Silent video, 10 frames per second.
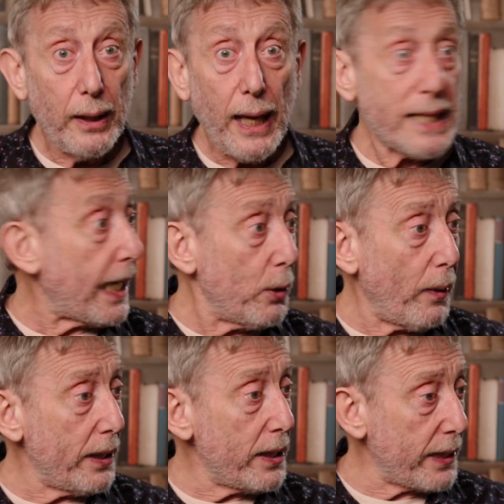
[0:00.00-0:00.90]
Has
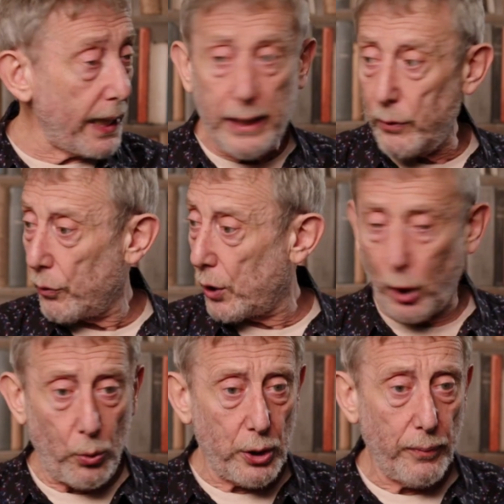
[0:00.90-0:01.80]
anyone seen the
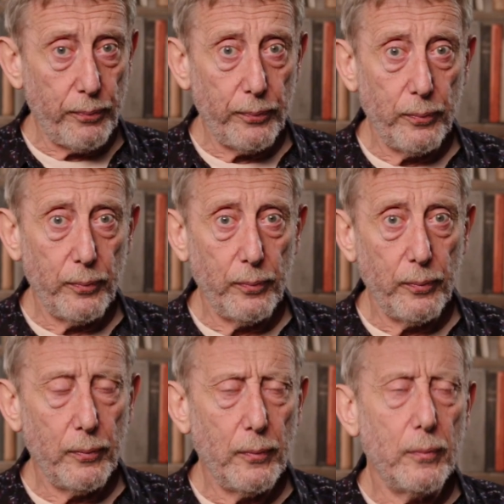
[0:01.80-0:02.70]
goose?
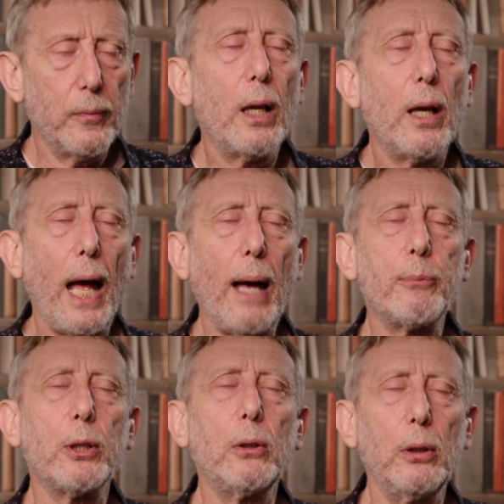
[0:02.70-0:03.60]

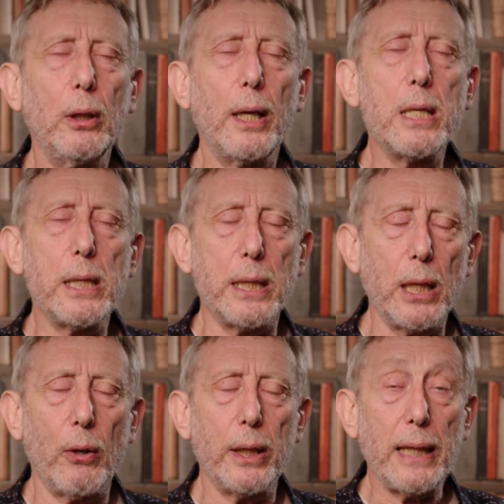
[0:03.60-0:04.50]
Abdul is sitting
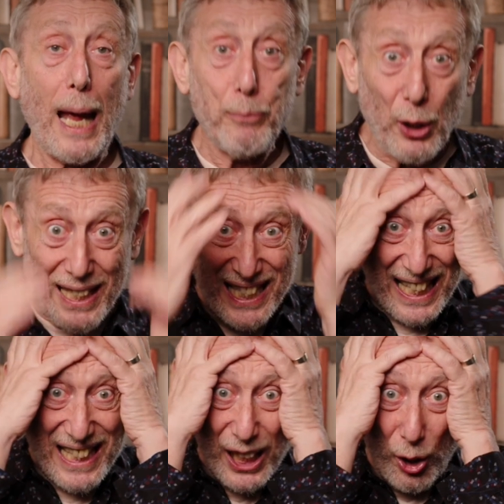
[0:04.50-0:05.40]
on it. Abdul is
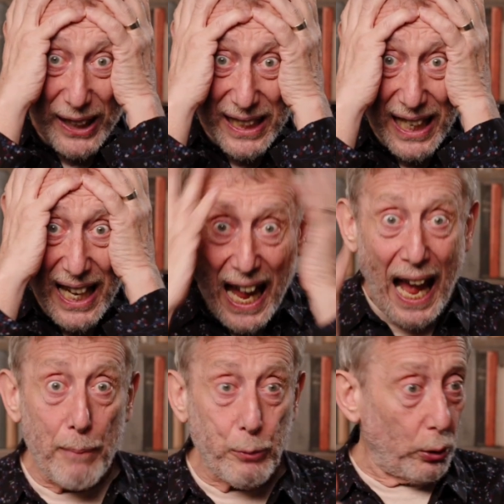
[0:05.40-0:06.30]
sitting on it?
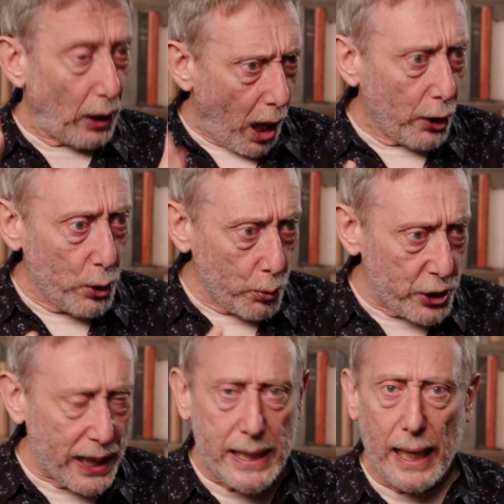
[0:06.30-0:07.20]
Abdul, are you
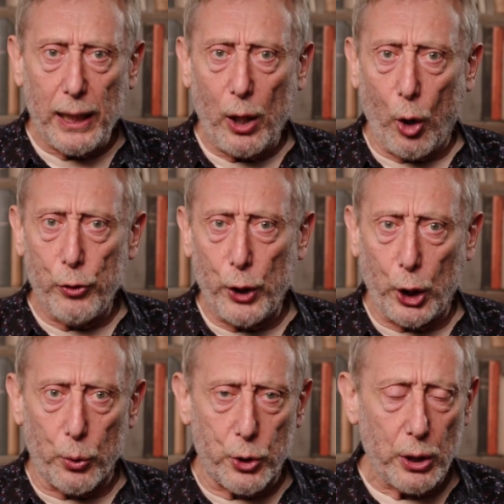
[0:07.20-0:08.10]
sitting on the
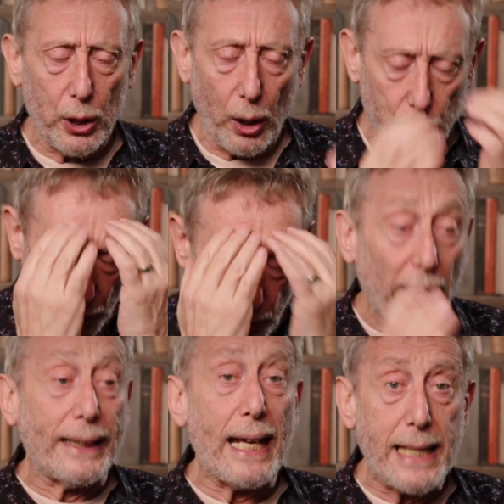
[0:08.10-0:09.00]
goose? Oh no, you
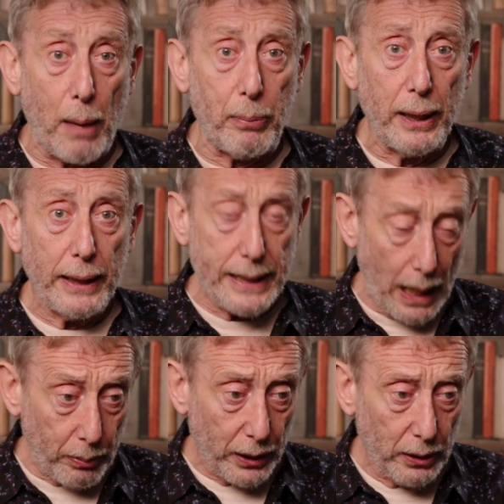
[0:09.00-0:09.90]
are. Get up, get
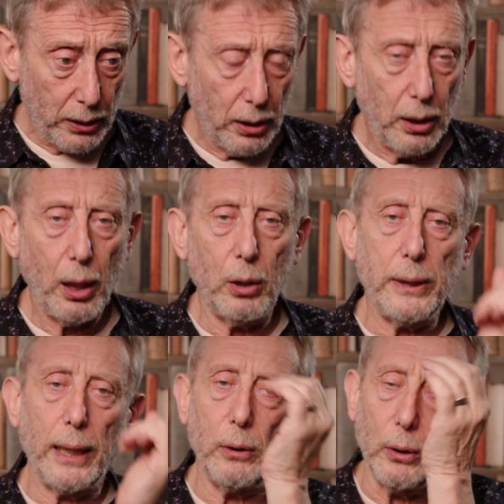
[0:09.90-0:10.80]
up. Oh
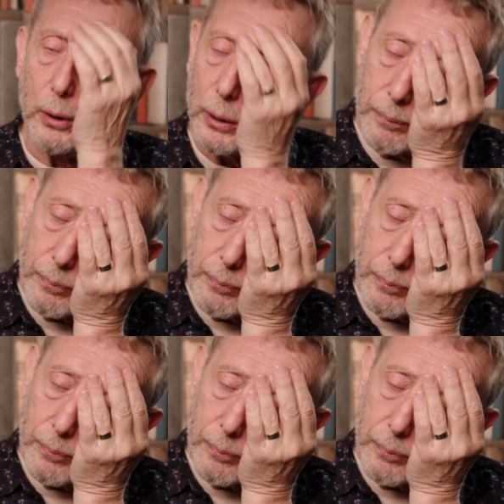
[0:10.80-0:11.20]
now look.